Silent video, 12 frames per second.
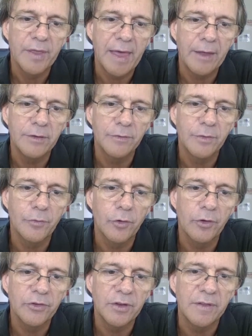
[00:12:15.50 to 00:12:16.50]
On the count of the
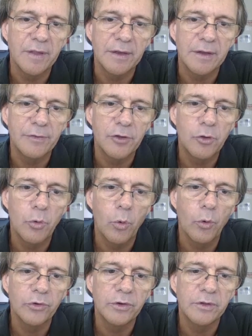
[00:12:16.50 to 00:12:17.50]
velocity then, if you
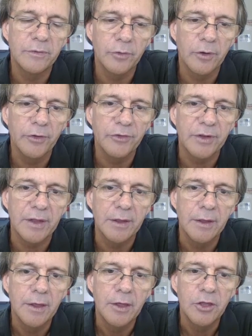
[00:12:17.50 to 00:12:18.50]
quartered the
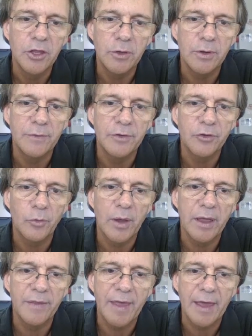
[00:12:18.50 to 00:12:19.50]
velocity, if you
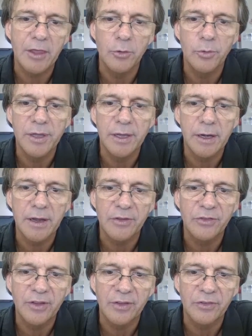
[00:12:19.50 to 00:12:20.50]
square that, you will get
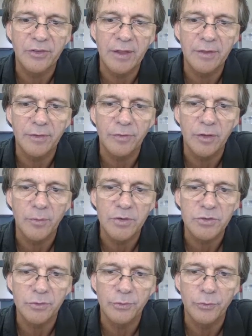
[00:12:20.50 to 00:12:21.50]
only a 16th of the
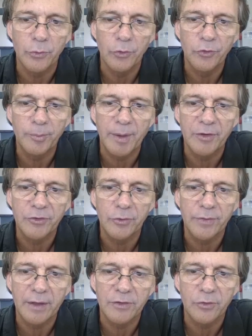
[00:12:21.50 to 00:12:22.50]
original force
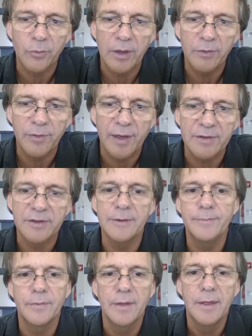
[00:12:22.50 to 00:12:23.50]
based on that square
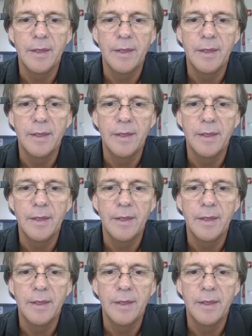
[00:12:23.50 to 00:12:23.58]
factor.